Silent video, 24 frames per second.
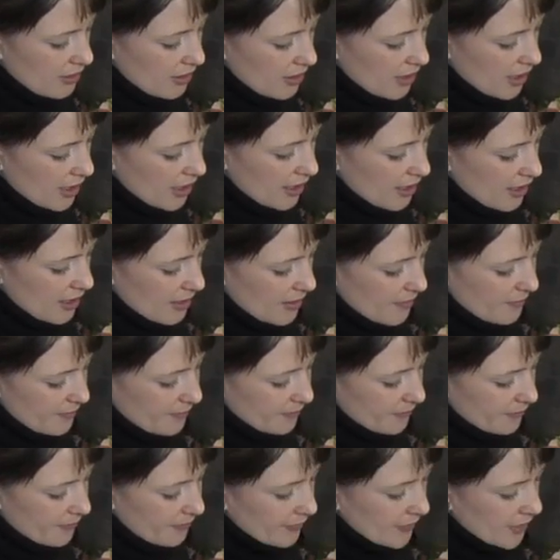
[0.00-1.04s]
and
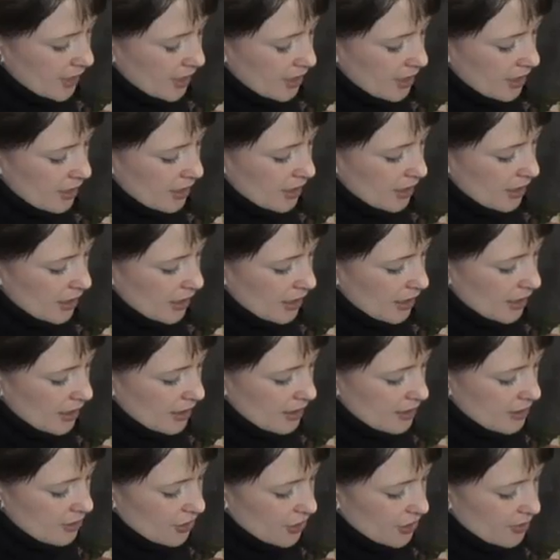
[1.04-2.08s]

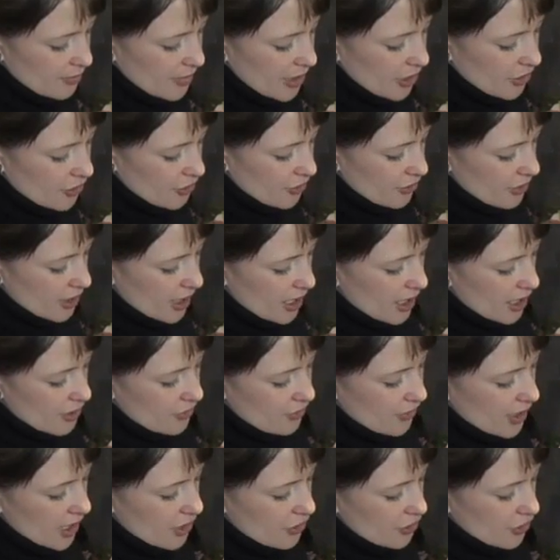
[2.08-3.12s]
just make sure the
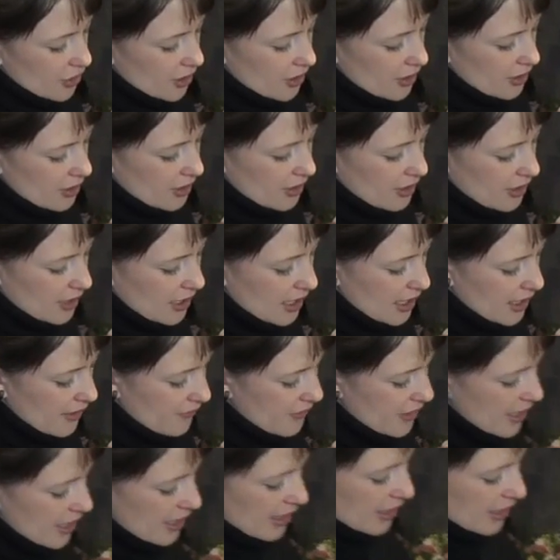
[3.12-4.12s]
hydrangea have that